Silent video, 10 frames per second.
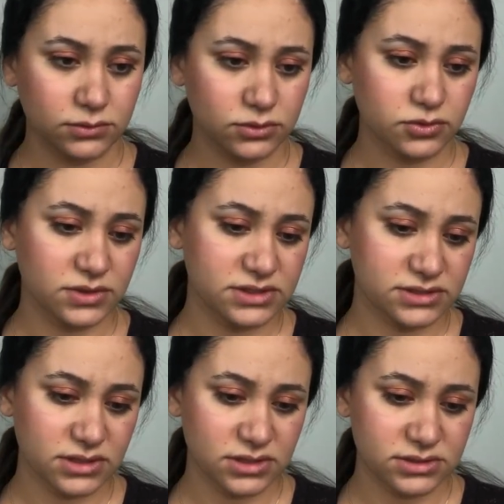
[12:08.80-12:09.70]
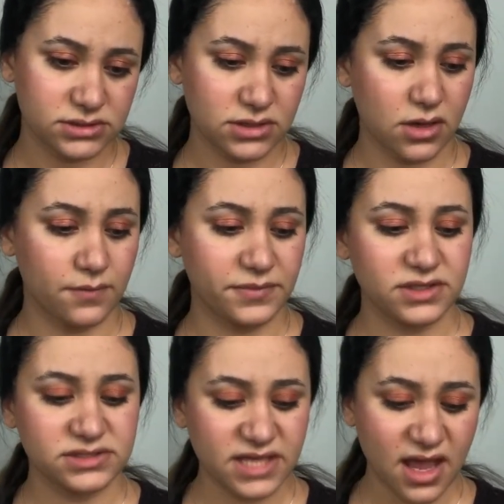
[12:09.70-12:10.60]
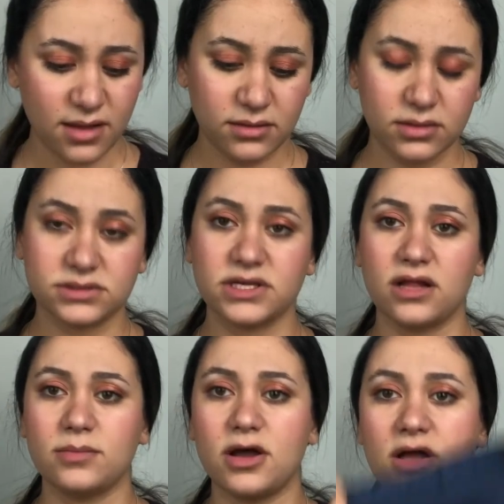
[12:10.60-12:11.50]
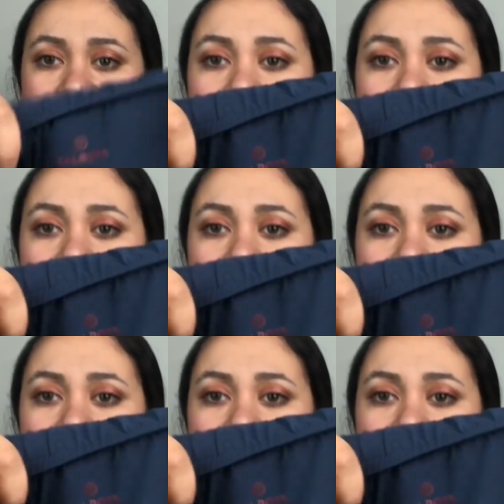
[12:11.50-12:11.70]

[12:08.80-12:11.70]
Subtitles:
one is this? Oh, Talbot.